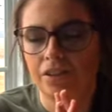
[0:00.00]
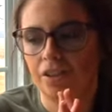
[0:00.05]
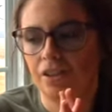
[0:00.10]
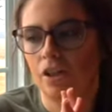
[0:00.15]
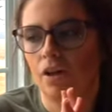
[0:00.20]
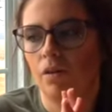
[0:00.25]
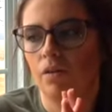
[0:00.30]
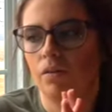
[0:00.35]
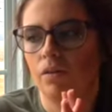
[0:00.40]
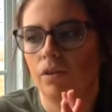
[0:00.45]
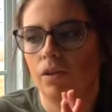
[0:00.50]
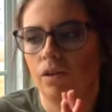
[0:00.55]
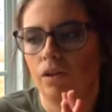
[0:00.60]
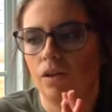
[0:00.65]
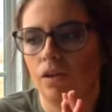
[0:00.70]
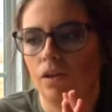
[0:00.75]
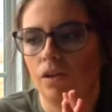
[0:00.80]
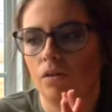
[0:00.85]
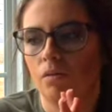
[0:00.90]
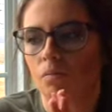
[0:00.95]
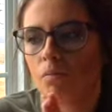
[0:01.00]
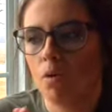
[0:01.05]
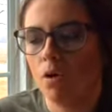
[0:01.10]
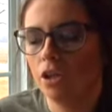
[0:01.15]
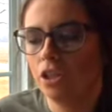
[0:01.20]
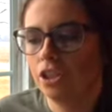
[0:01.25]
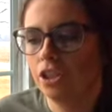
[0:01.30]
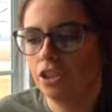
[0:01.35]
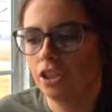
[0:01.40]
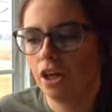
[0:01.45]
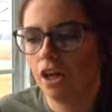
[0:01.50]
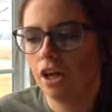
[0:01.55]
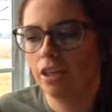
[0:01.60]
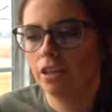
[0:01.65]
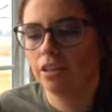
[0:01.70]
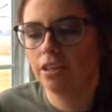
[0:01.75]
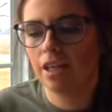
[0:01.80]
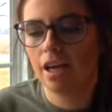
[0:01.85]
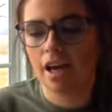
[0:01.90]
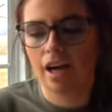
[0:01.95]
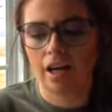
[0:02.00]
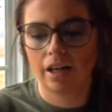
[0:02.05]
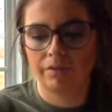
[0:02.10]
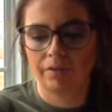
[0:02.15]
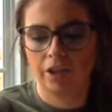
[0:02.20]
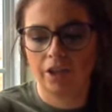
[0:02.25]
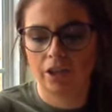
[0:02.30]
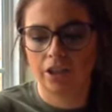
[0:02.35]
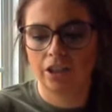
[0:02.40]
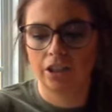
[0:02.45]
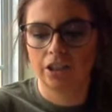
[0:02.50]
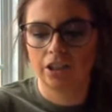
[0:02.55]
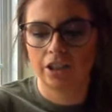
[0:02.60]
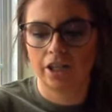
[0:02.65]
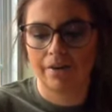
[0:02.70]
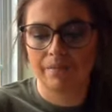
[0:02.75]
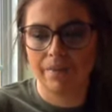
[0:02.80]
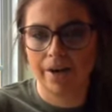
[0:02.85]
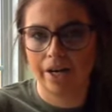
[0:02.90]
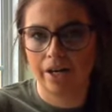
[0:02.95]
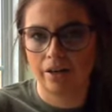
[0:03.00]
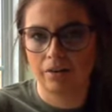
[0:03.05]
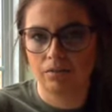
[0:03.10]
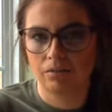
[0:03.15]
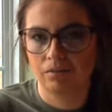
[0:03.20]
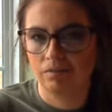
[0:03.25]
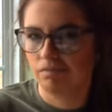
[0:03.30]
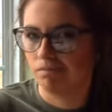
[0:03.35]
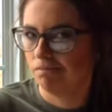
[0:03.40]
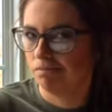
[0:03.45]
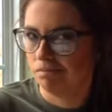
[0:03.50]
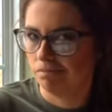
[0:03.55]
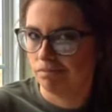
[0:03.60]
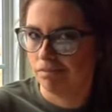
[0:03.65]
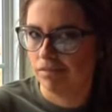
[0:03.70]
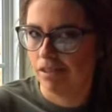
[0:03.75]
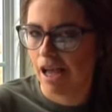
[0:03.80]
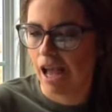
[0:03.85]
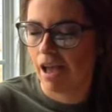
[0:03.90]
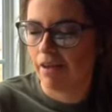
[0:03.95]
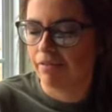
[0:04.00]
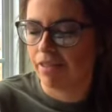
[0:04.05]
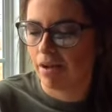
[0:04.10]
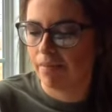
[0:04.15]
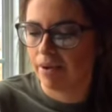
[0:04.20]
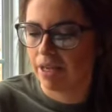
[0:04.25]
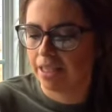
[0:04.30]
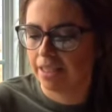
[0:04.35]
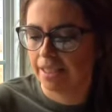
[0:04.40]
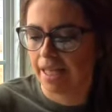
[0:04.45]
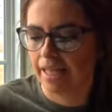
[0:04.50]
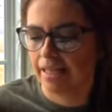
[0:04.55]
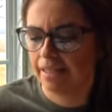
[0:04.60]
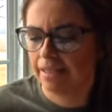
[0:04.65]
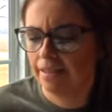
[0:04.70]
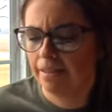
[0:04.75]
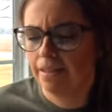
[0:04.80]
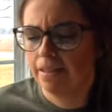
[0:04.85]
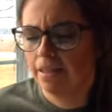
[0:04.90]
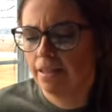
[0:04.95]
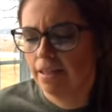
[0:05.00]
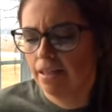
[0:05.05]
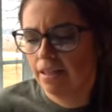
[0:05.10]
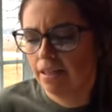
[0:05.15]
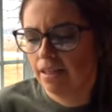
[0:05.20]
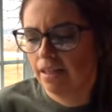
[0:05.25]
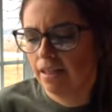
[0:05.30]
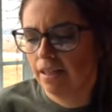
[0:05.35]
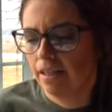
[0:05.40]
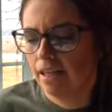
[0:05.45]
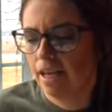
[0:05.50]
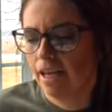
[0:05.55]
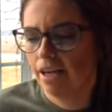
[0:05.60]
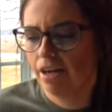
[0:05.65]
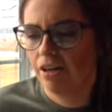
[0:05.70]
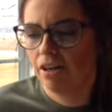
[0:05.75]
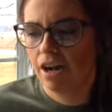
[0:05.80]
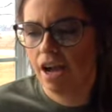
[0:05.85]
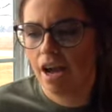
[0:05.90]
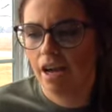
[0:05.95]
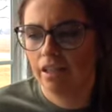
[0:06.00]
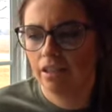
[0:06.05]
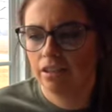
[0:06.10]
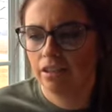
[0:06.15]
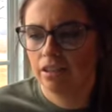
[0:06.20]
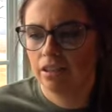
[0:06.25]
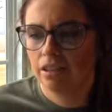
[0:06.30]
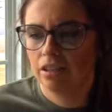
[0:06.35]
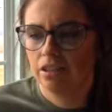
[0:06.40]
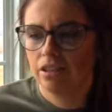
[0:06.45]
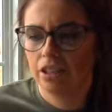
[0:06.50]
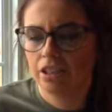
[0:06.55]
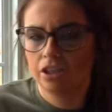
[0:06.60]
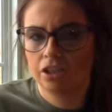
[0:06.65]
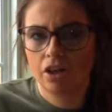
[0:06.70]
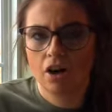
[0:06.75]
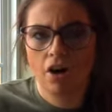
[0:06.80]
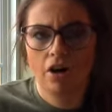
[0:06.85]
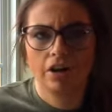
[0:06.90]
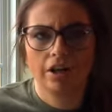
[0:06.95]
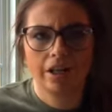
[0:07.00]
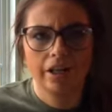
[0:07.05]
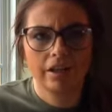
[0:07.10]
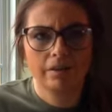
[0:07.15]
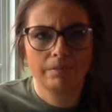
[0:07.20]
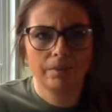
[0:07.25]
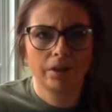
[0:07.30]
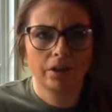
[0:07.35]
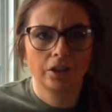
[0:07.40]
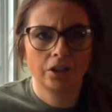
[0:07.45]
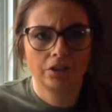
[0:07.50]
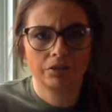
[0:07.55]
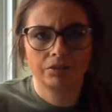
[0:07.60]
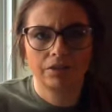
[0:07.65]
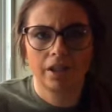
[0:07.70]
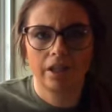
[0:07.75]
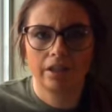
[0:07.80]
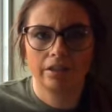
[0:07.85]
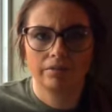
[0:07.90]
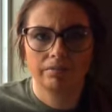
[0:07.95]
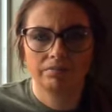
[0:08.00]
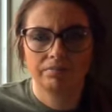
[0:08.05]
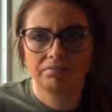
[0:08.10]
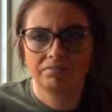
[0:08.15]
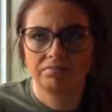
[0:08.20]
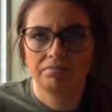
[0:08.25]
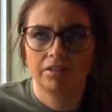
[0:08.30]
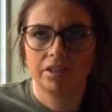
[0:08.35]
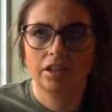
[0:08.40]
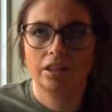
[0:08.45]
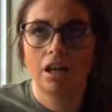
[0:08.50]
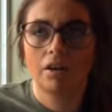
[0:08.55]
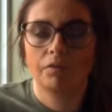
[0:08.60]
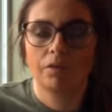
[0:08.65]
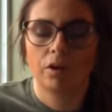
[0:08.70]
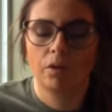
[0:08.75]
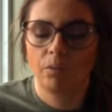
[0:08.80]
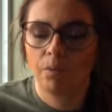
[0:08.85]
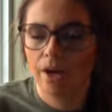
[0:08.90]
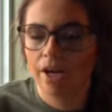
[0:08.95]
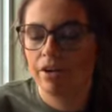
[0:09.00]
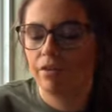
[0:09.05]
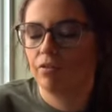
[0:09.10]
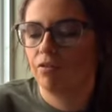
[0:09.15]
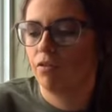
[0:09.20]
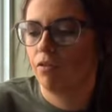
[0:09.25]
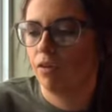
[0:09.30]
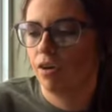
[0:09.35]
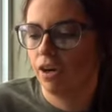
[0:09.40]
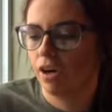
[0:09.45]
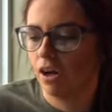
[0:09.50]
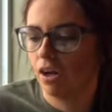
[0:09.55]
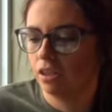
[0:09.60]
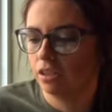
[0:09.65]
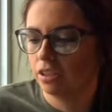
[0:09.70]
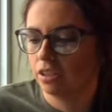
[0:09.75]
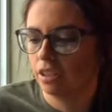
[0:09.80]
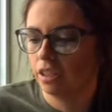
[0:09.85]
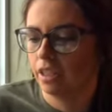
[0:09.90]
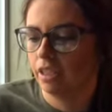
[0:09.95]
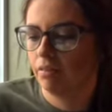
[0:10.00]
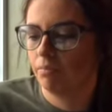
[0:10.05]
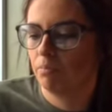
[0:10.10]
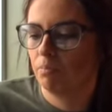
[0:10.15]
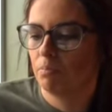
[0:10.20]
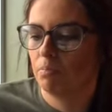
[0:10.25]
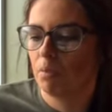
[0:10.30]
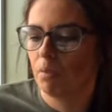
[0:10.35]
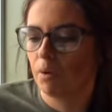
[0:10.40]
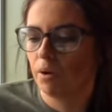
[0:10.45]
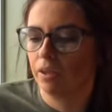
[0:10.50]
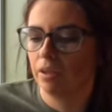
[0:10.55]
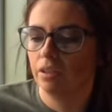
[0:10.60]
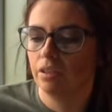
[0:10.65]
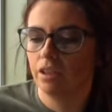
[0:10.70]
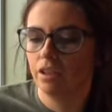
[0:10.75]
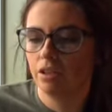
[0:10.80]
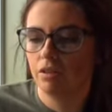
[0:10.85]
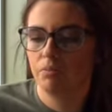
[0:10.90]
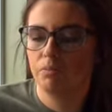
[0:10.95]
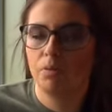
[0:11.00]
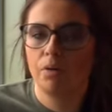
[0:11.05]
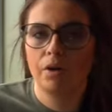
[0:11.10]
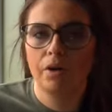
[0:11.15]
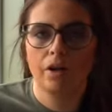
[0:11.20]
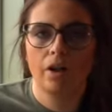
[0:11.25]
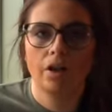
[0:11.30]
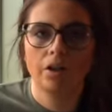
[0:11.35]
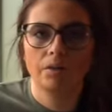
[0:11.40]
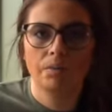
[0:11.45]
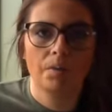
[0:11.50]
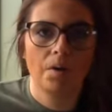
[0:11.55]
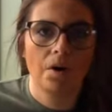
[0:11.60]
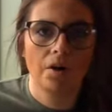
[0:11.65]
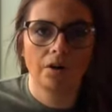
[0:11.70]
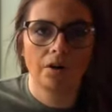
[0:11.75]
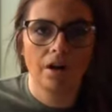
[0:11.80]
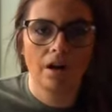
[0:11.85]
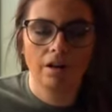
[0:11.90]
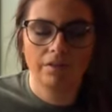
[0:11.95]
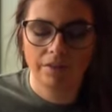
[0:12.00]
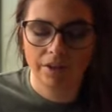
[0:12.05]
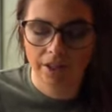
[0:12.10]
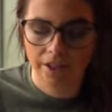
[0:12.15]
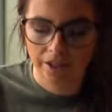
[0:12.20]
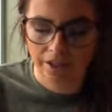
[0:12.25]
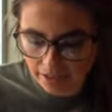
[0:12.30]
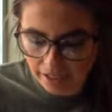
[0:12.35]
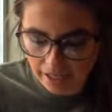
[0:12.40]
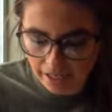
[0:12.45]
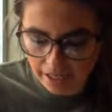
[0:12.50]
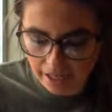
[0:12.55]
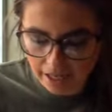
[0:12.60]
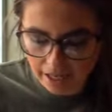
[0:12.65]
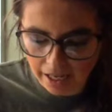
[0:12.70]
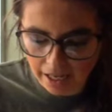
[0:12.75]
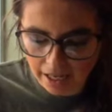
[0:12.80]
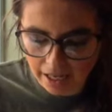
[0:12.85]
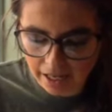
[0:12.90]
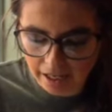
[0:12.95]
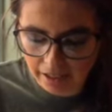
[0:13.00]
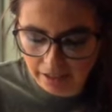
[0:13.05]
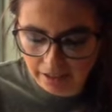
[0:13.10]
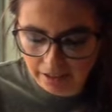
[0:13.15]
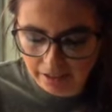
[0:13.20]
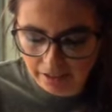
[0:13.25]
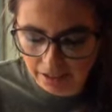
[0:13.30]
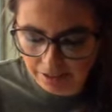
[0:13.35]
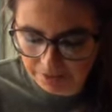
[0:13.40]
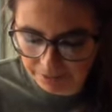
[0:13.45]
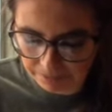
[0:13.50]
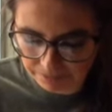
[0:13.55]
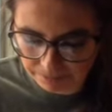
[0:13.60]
So more sauce out of your tomato, if that makes sense. And you're not discarding a bunch of like stuff or waiting for it all to like boil, you know, boil all the water out of it. Next thing is